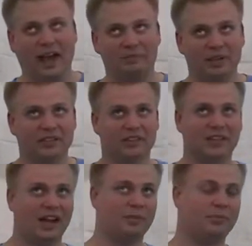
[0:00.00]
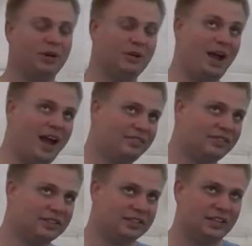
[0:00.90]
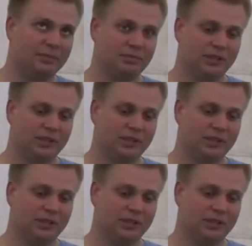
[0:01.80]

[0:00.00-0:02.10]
I believe it's set up where you have to accept